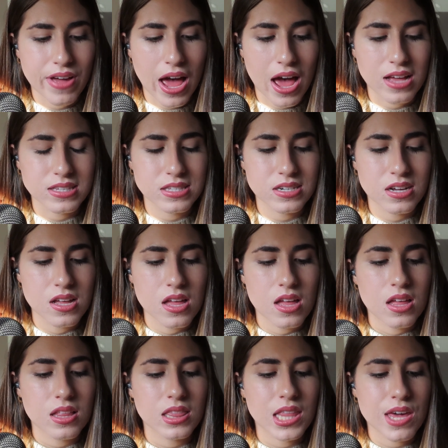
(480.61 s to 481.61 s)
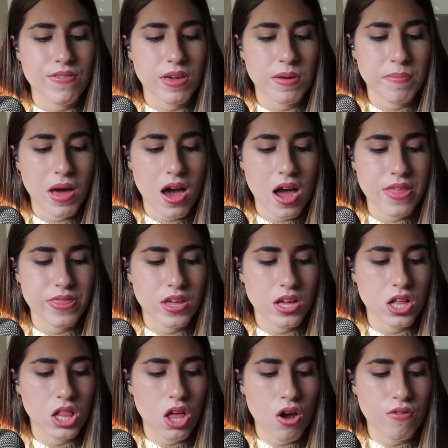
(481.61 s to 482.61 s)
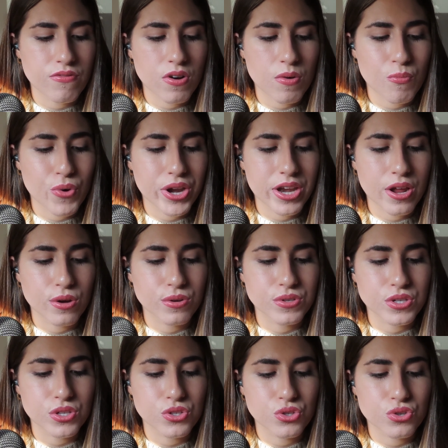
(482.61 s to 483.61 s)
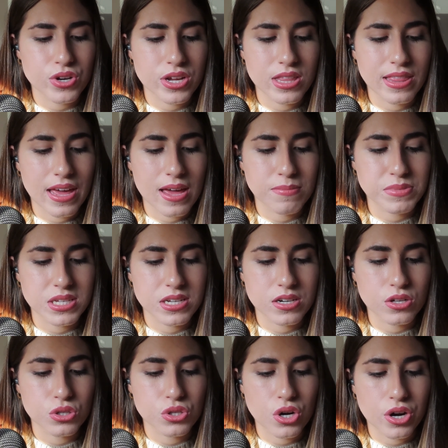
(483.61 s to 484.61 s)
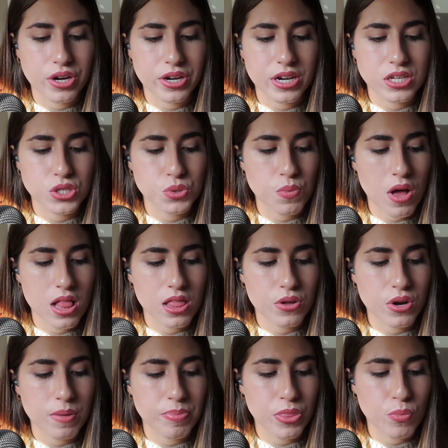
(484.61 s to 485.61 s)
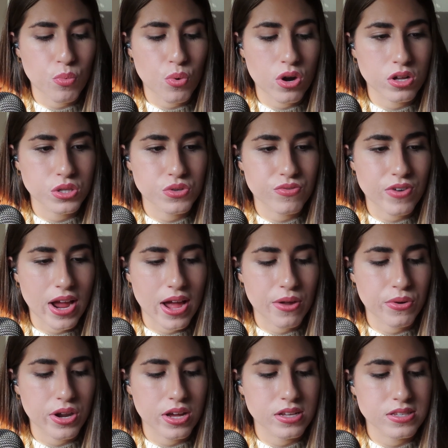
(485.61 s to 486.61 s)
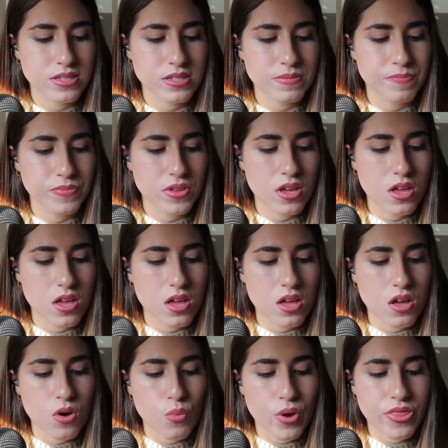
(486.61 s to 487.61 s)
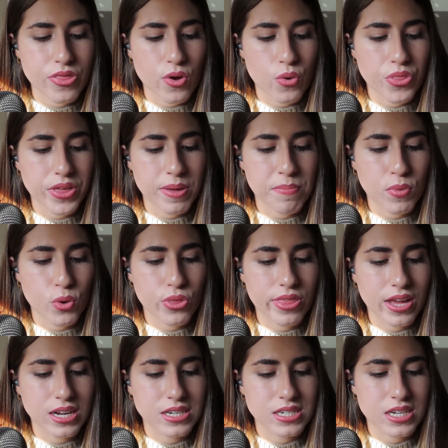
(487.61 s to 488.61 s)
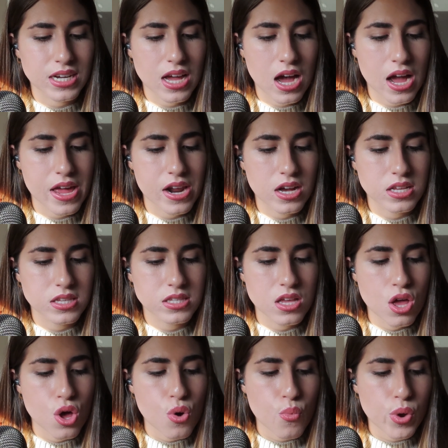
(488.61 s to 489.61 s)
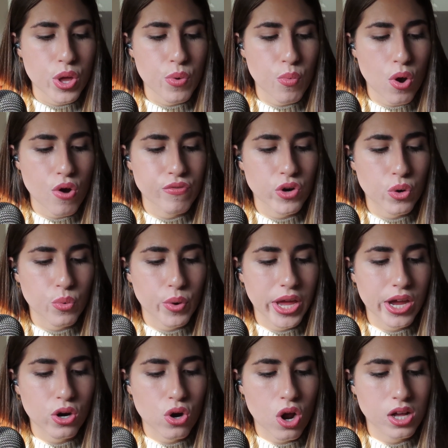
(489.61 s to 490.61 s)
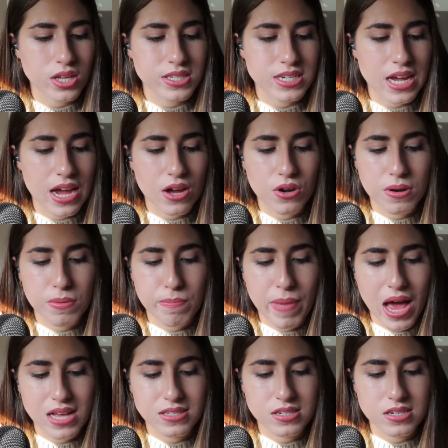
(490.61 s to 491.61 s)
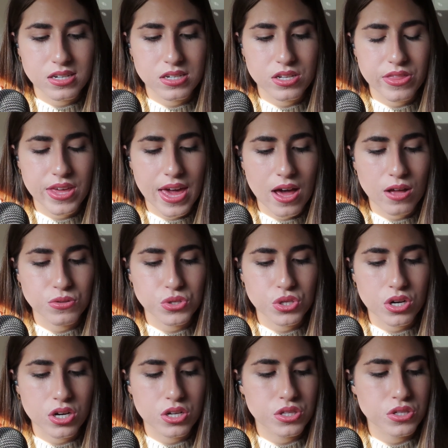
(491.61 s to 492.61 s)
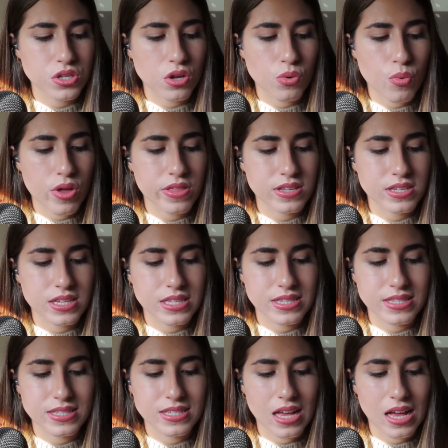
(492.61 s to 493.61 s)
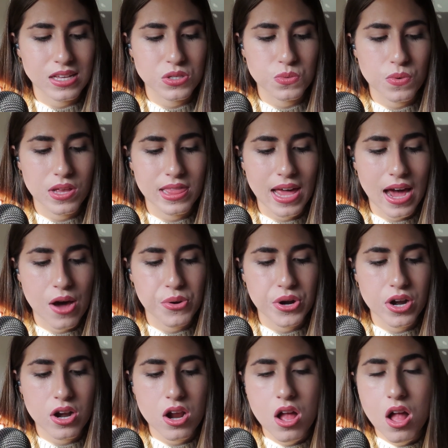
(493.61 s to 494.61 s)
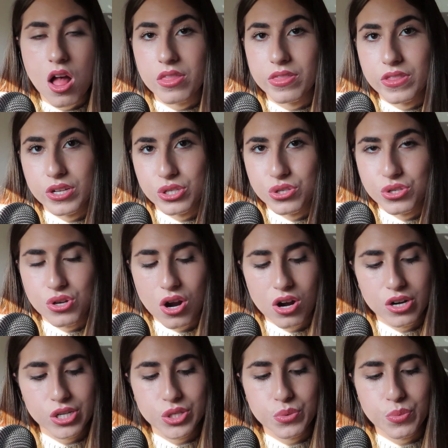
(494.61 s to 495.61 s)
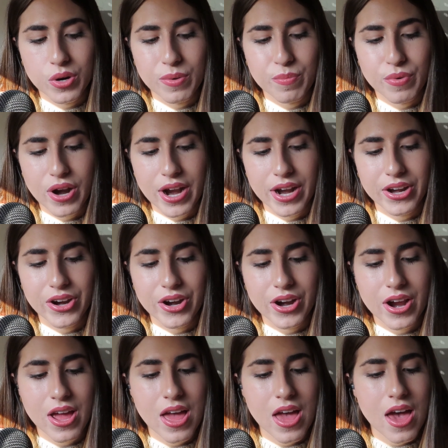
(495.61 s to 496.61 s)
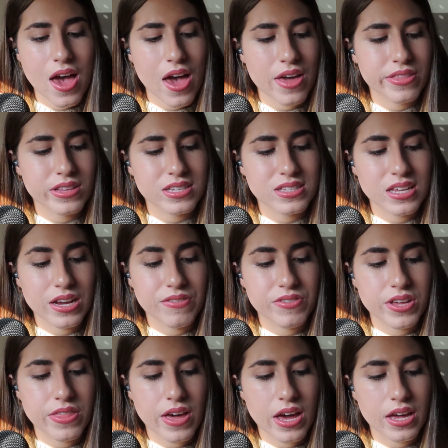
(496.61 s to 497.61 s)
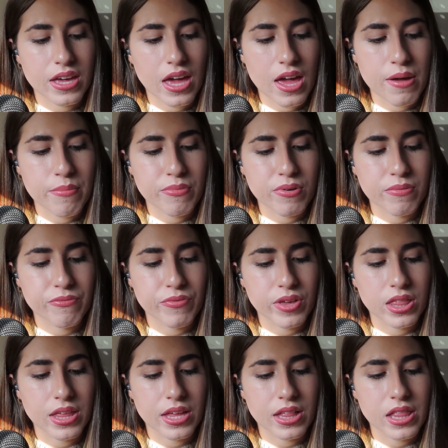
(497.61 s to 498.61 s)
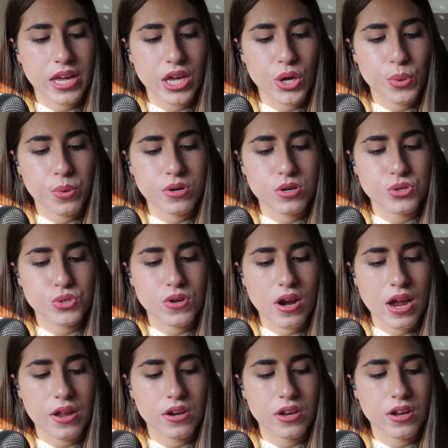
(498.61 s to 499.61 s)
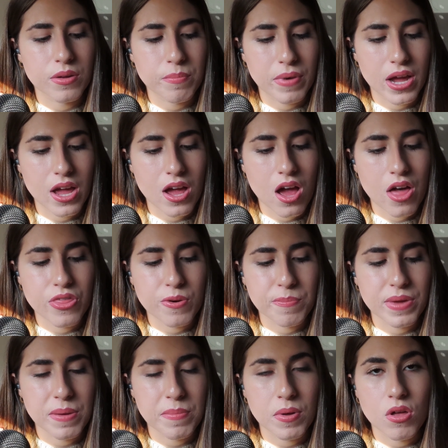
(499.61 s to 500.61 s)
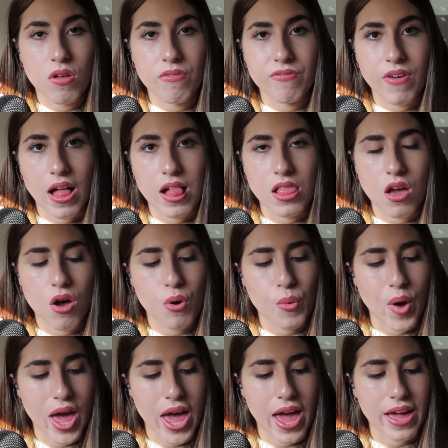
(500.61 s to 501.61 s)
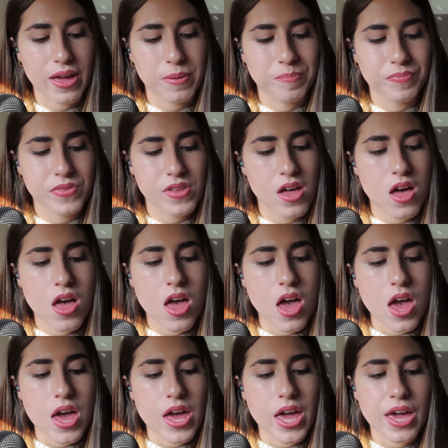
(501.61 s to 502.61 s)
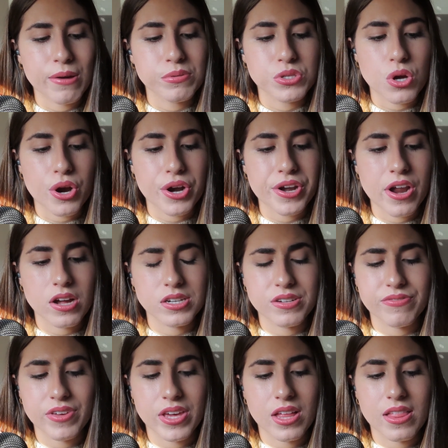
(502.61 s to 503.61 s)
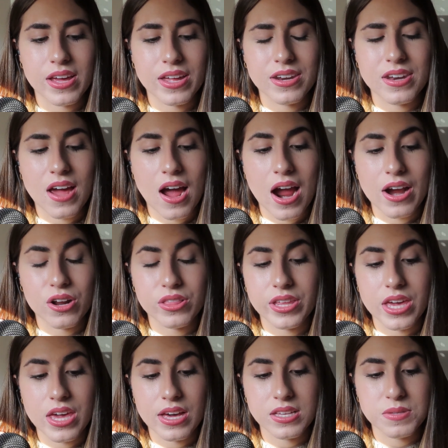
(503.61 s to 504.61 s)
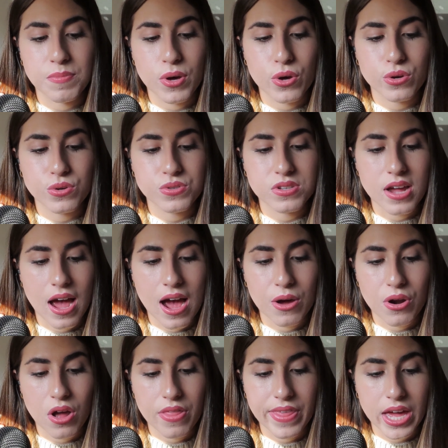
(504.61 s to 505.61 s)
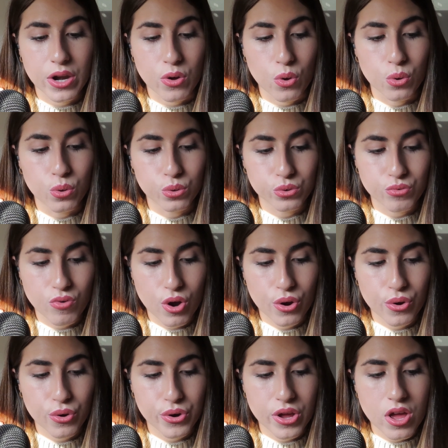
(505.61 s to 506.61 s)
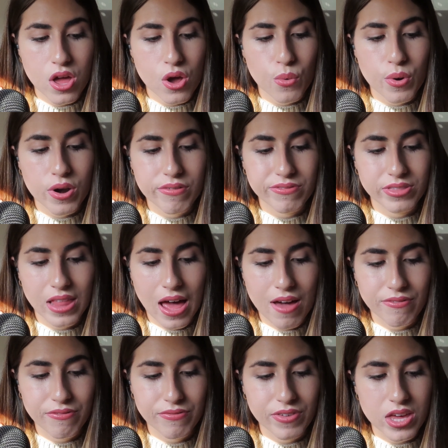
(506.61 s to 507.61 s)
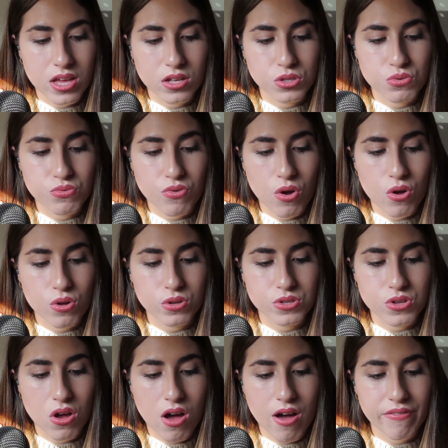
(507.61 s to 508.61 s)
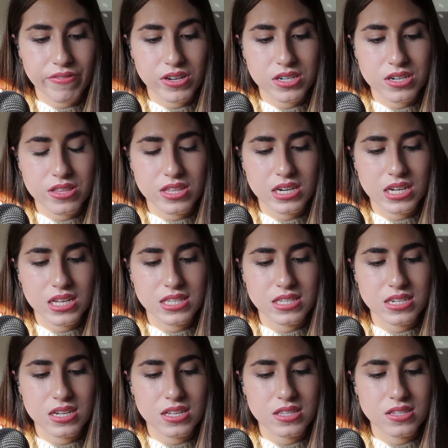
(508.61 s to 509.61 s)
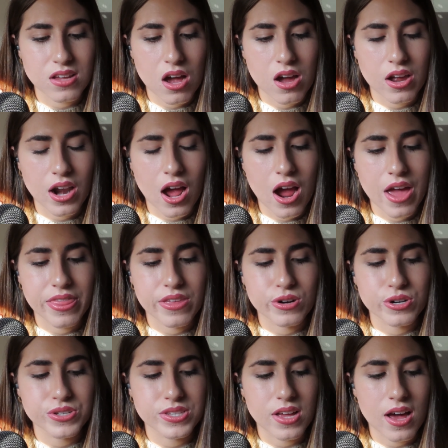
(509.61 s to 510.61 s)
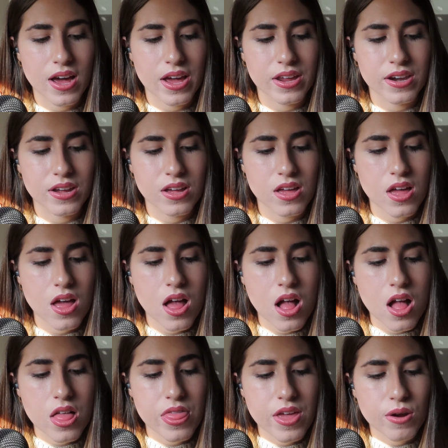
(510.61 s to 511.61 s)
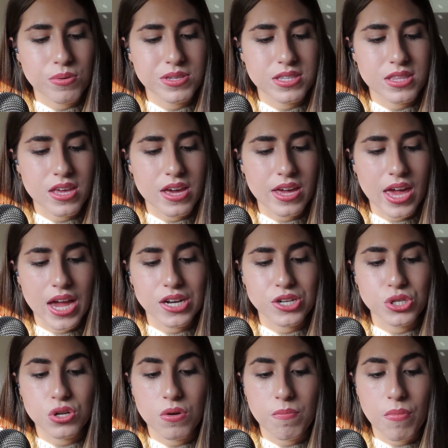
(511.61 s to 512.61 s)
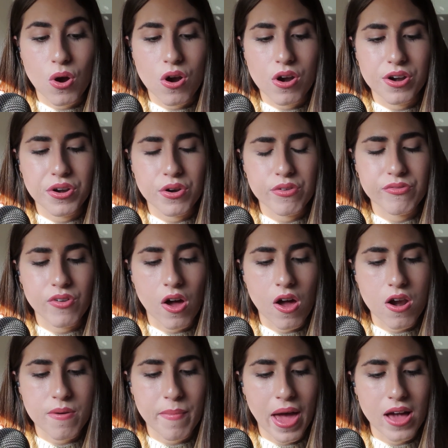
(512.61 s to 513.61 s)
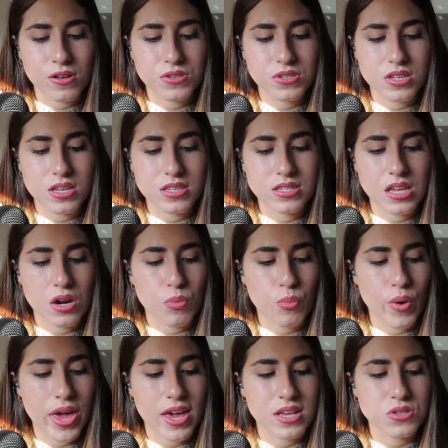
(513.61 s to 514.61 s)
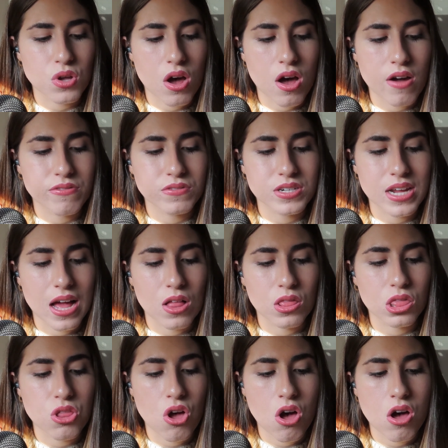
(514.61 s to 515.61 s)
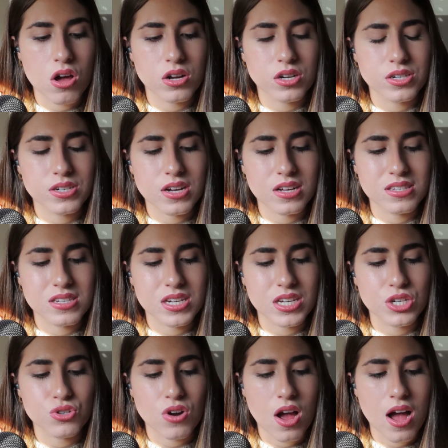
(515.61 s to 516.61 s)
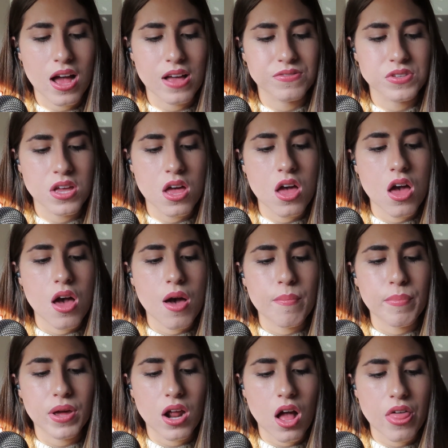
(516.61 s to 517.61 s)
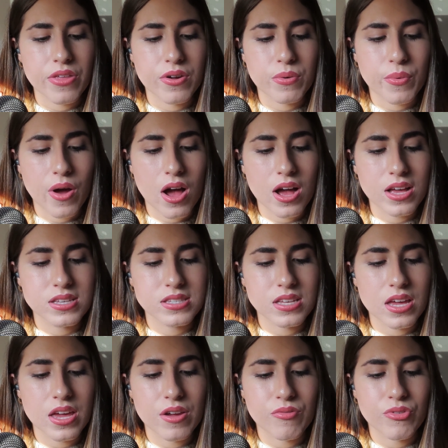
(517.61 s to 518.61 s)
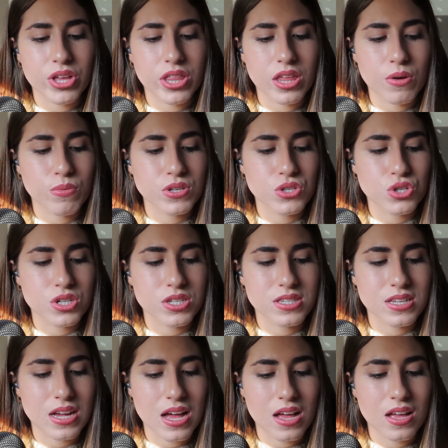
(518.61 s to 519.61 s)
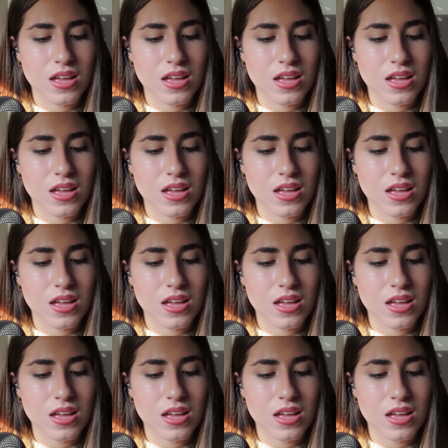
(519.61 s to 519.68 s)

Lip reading: fast, leaving behind the glow from windows and street lamps until darkness swallowed up the world around us. With only moonlight to guide us, we wove our way across town and passed into the outskirts, where the insects were louder, the stars were brighter, and the safety that came from feeling like you were surrounded by other people fell away. It was hard not to feel entirely exposed out on that old road where flat fields rolled off into the distance on either side. There was the occasional barn or farmhouse set a ways off down long, dusty drives, but otherwise it really was just